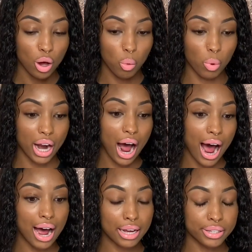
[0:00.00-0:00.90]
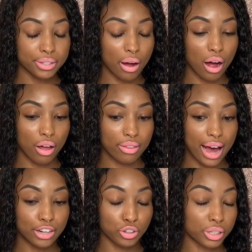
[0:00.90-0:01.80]
When I saw
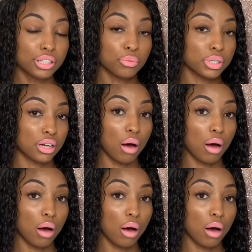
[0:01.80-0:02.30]
that Trixie was not